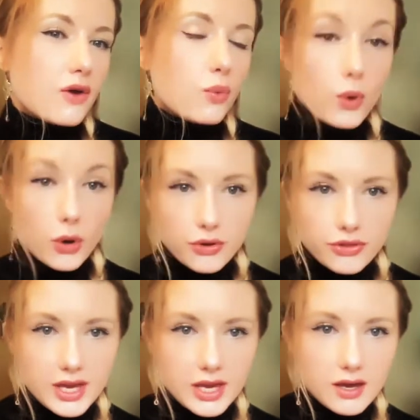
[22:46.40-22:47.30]

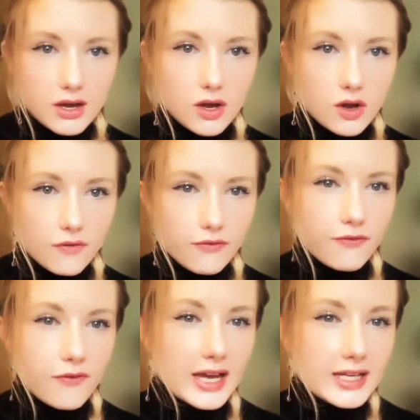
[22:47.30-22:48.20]
worthy of
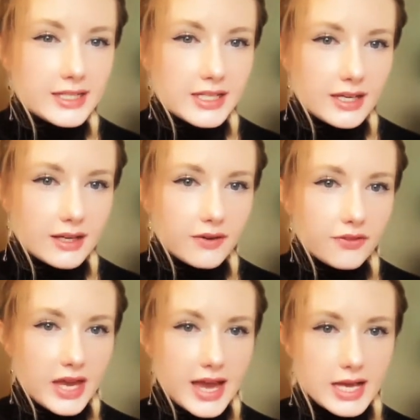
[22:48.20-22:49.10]
finding
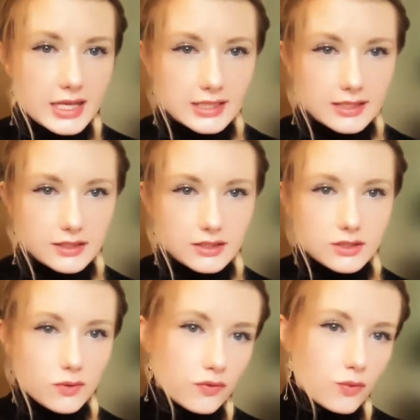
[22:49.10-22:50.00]
the essence
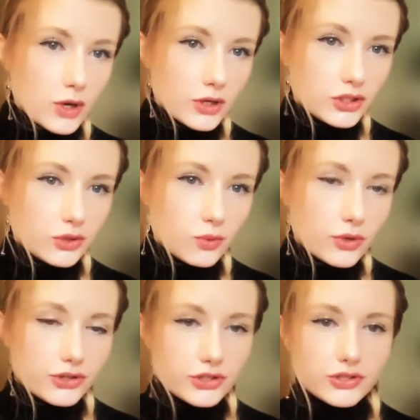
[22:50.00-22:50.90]
of what you
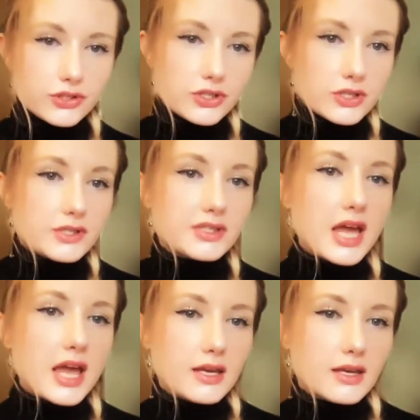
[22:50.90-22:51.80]
were just
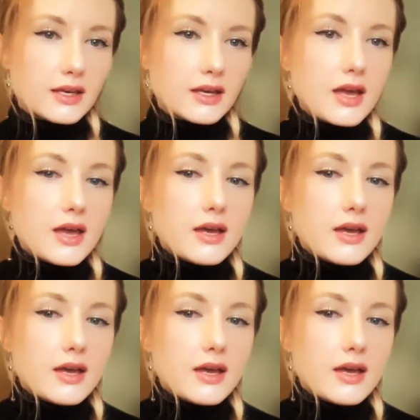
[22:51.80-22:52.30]
saying.